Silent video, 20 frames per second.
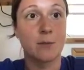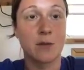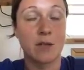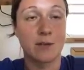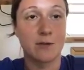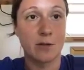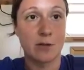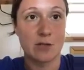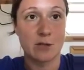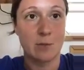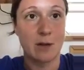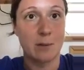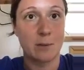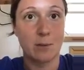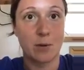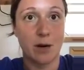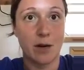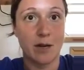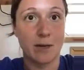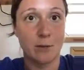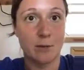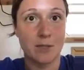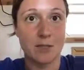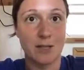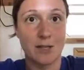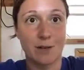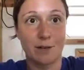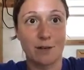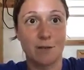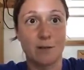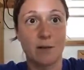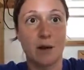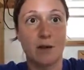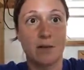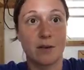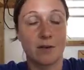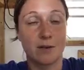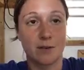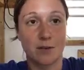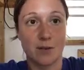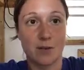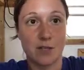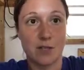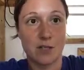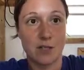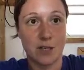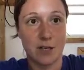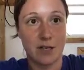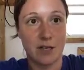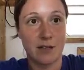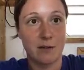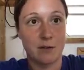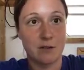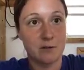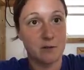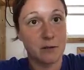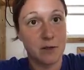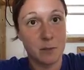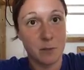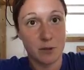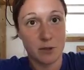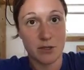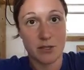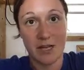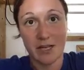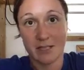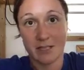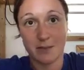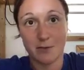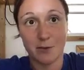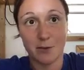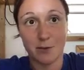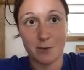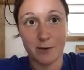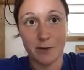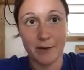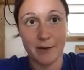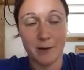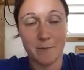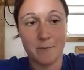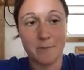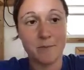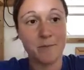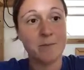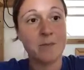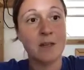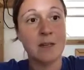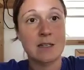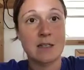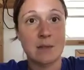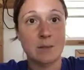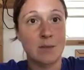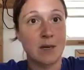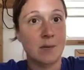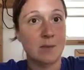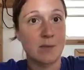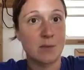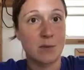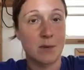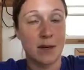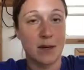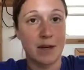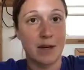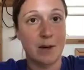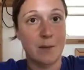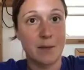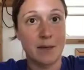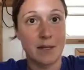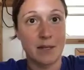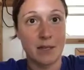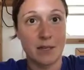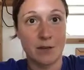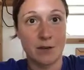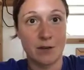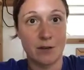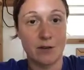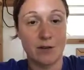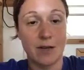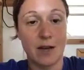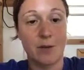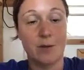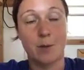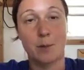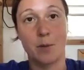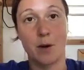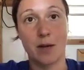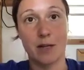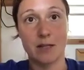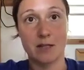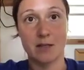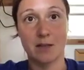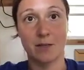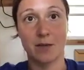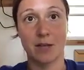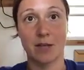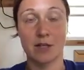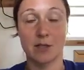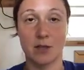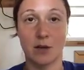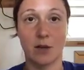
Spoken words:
when he first met Brian. It was kind of love at first sight. He was very protective over him. Sometimes when I come in here, now that Brian's living